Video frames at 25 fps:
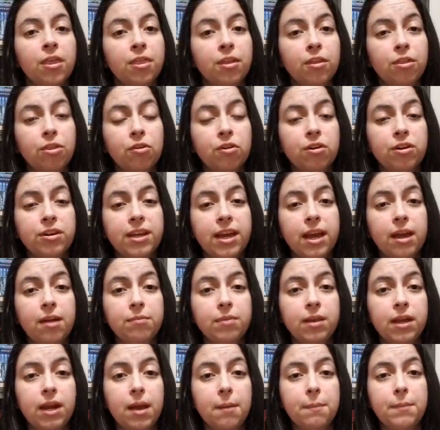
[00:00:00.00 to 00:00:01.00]
The third
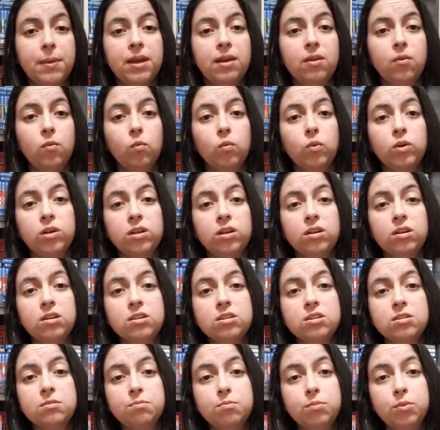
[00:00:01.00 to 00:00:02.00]
game that I beat
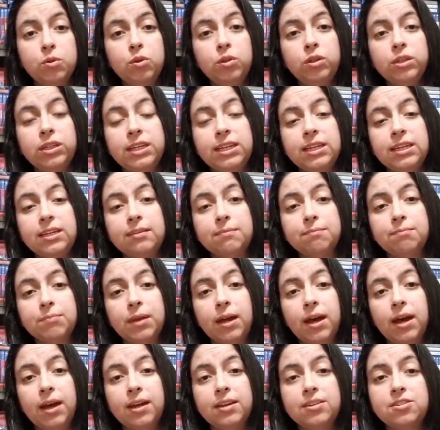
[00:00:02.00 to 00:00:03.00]
was Bully.
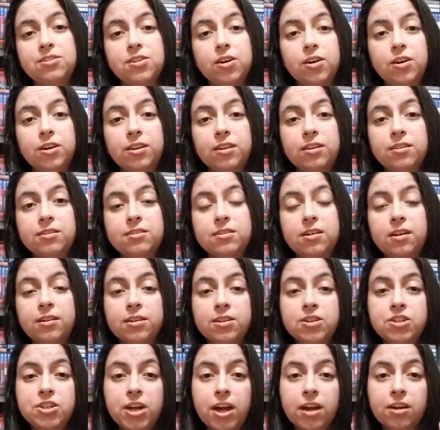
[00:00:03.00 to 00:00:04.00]
I started this on
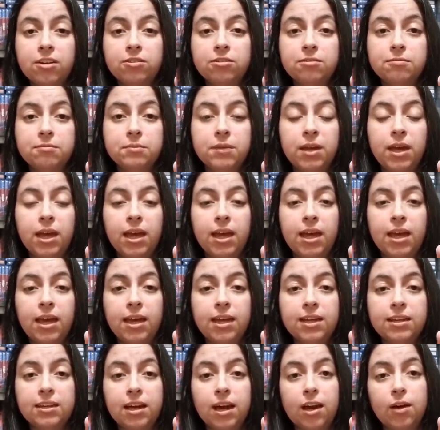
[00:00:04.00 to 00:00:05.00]
the channel,
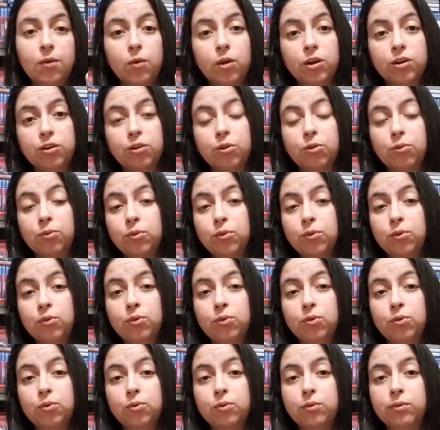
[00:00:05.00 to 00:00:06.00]
and I worked
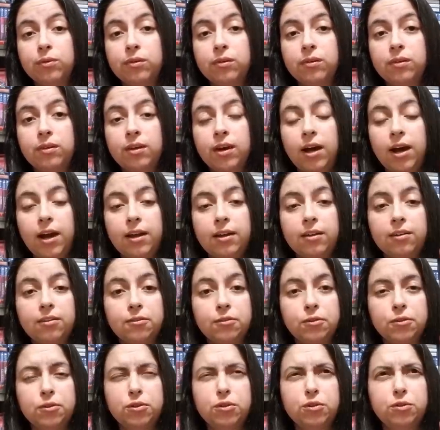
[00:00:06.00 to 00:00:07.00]
through, got
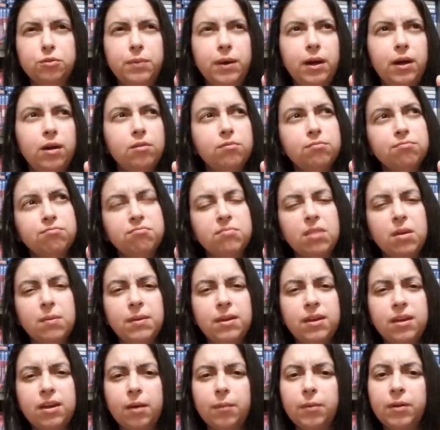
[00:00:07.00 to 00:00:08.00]
through about
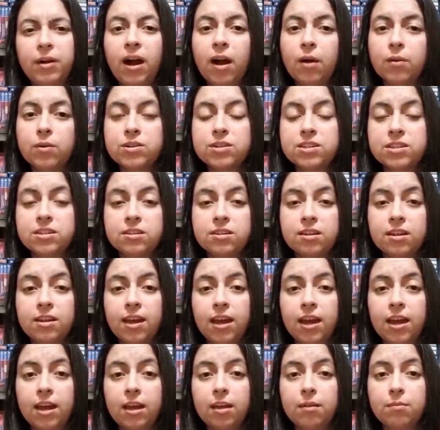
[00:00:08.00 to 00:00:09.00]
maybe a couple hours into the
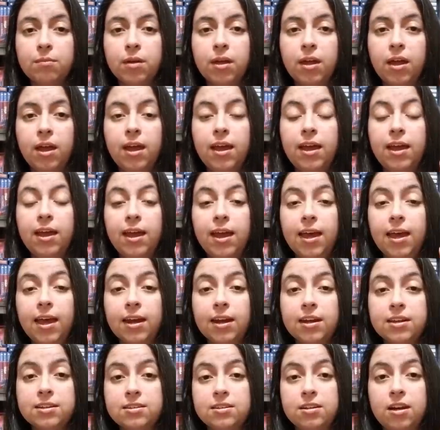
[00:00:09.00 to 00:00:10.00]
game,
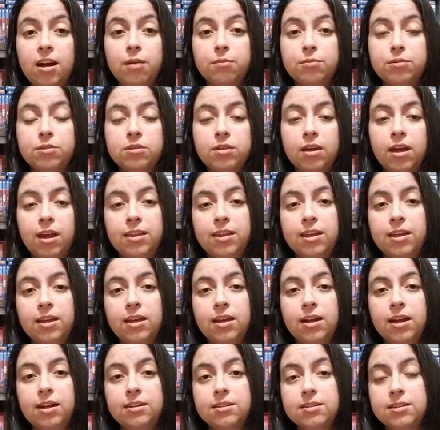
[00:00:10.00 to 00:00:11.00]
and I stopped, and
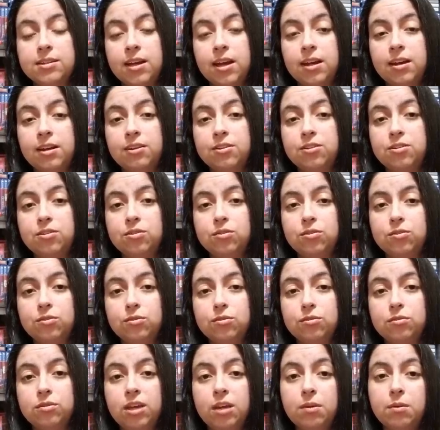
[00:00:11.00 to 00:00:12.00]
then I decided
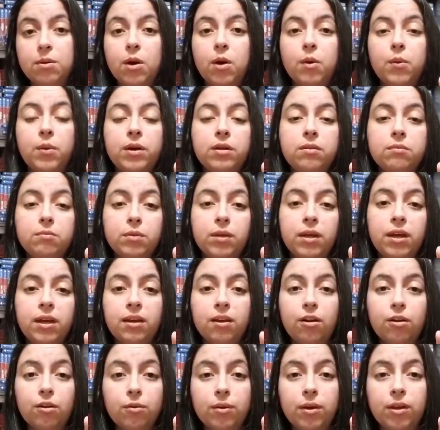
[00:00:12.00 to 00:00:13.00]
to keep going, play
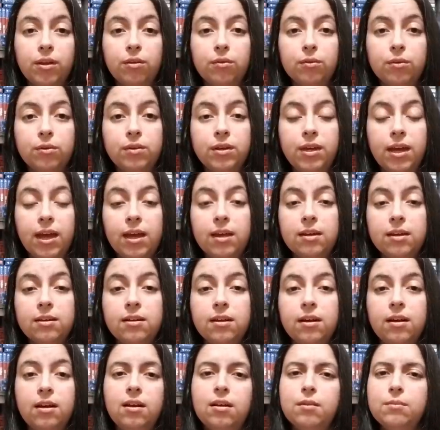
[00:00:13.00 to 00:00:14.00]
it all the way through
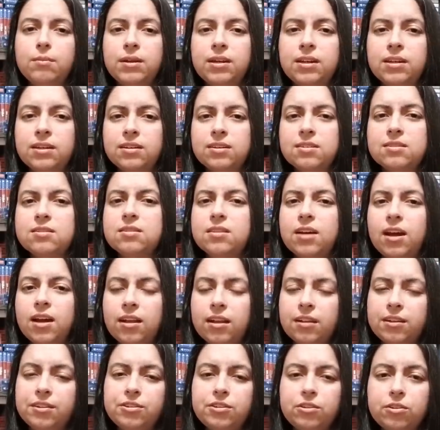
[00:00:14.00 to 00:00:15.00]
again, because I
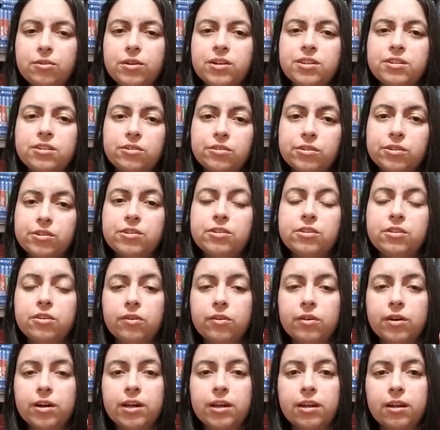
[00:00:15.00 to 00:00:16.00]
like the story, it's a good
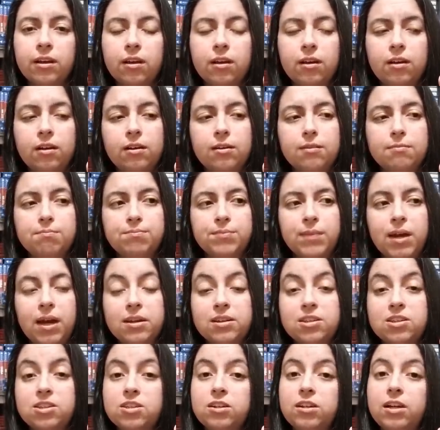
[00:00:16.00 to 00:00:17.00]
story.
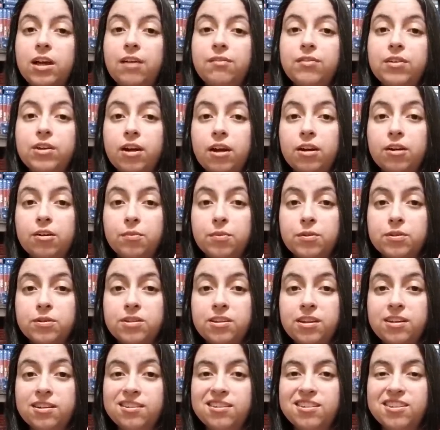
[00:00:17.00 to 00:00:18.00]
I still haven't
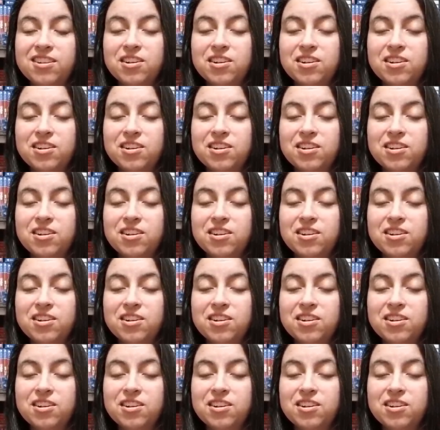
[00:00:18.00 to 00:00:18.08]
100%ed.